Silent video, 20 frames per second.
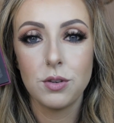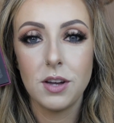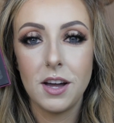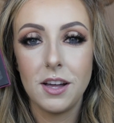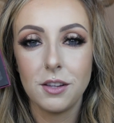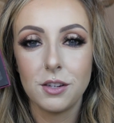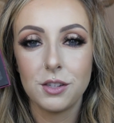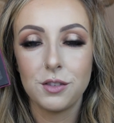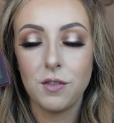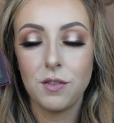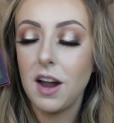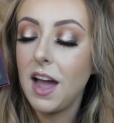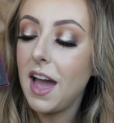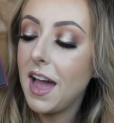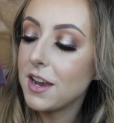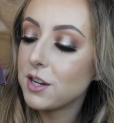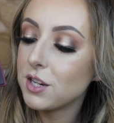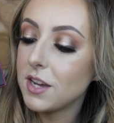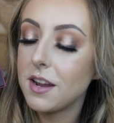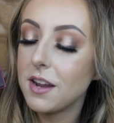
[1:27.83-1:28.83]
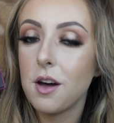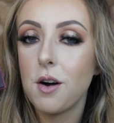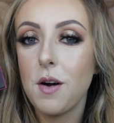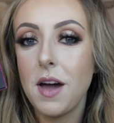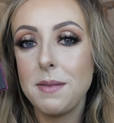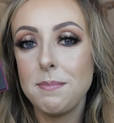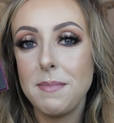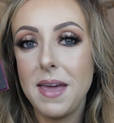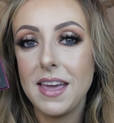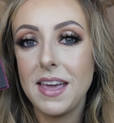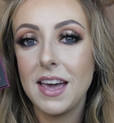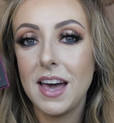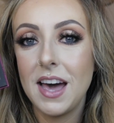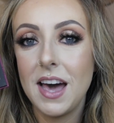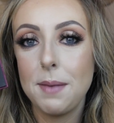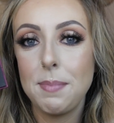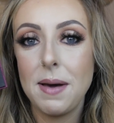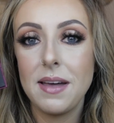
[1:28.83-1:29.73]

colors for eyeshadow and makeup.